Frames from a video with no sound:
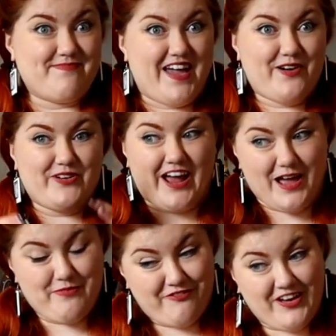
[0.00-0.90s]
to make what I
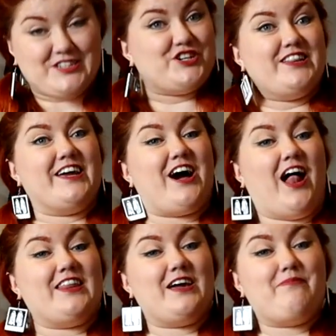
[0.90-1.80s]
am affectionately
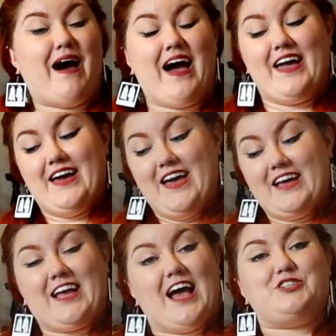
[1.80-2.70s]
calling my
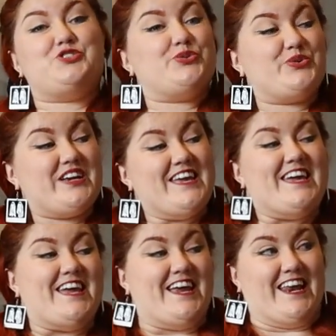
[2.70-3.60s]

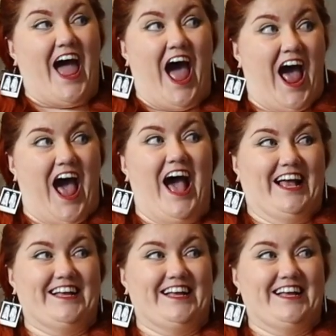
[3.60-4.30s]
Katrina.